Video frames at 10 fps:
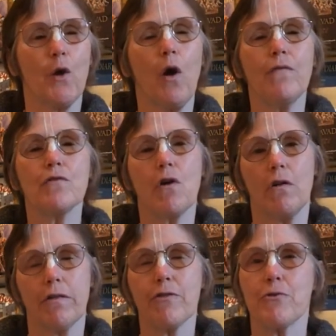
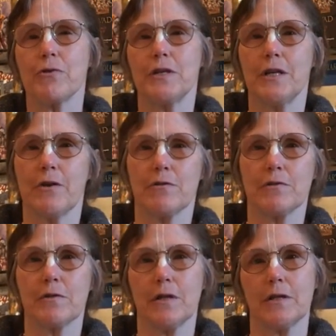overall 30
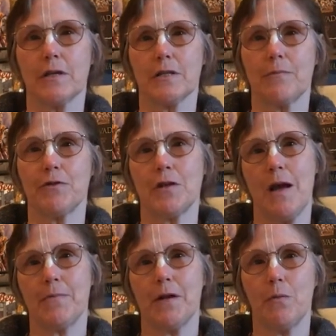years, except the
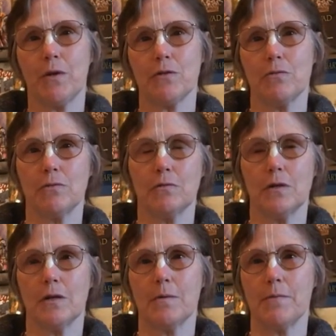time that I went to
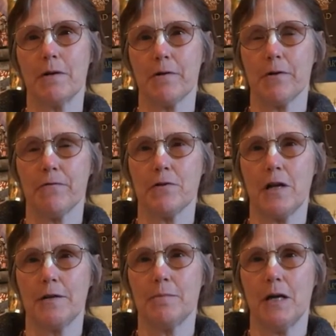America for
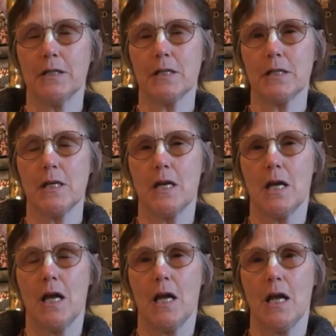9 months.
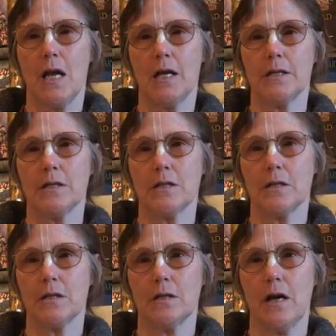And
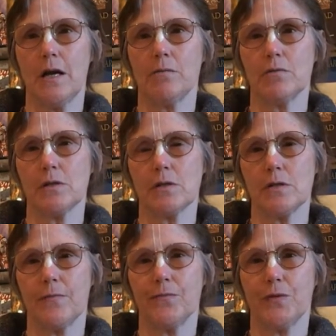I was
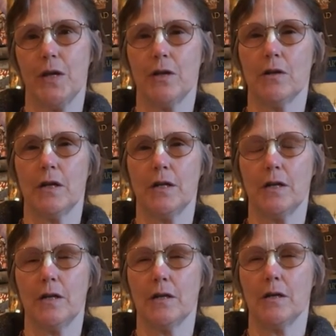in
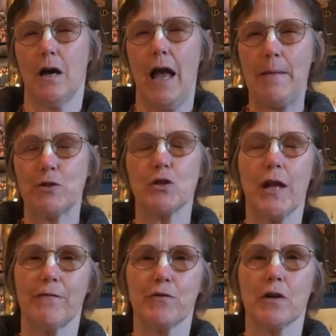
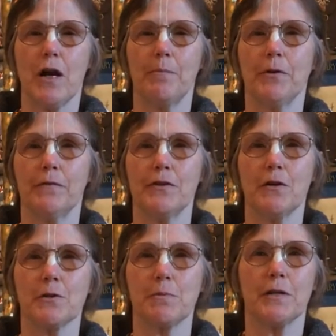Amsterdam for a couple of
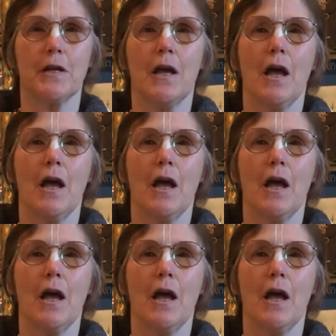years, but